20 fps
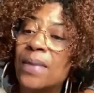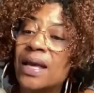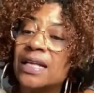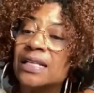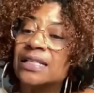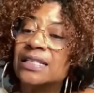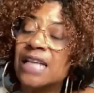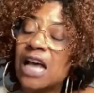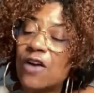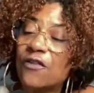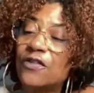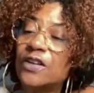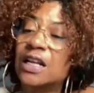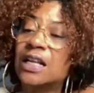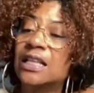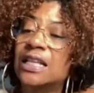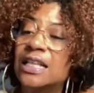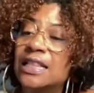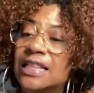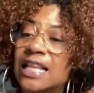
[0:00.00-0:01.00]
me
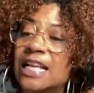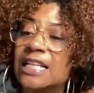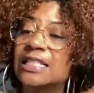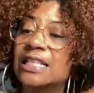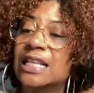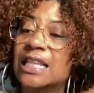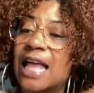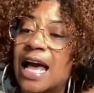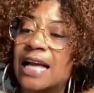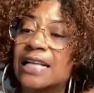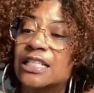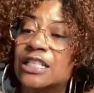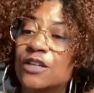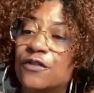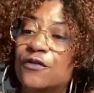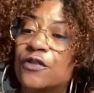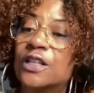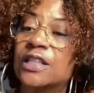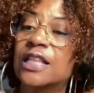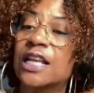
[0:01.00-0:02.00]
definitely thinks a lot
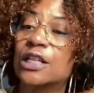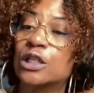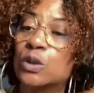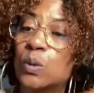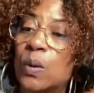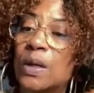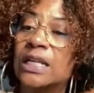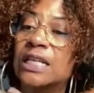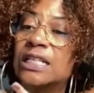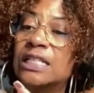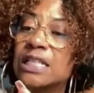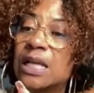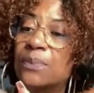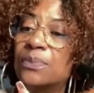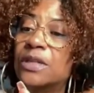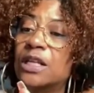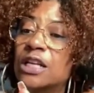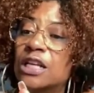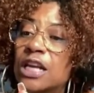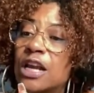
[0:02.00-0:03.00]
different than
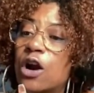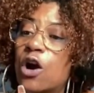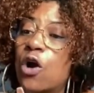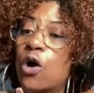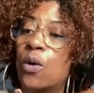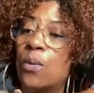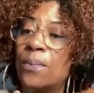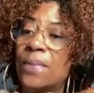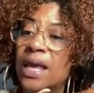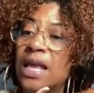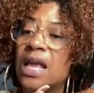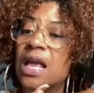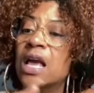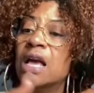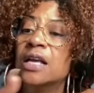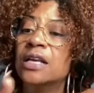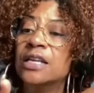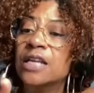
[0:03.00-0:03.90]
20-something-year-old me.